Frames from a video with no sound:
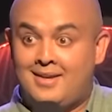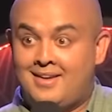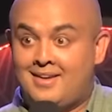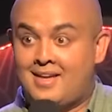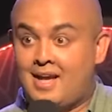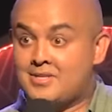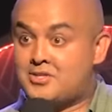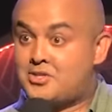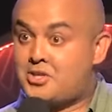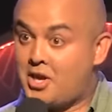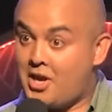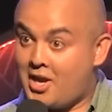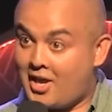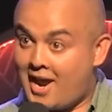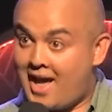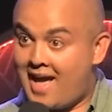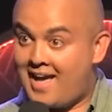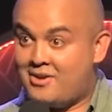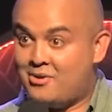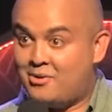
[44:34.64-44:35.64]
Yes,
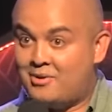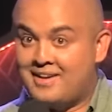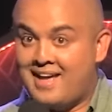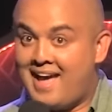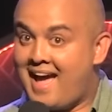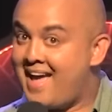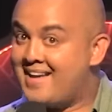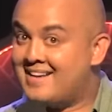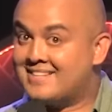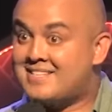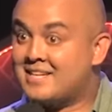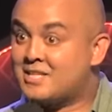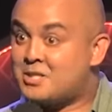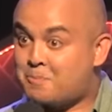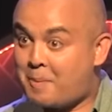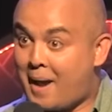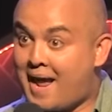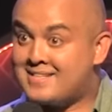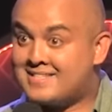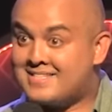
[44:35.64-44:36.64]
Dira, jong. Yeah, it's
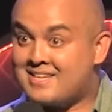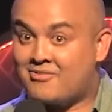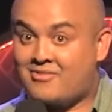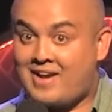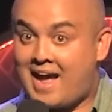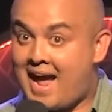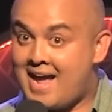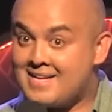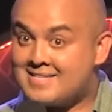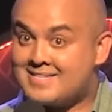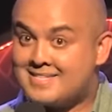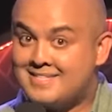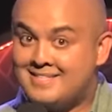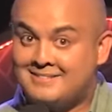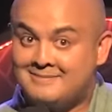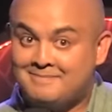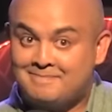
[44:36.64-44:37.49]
expensive, guys.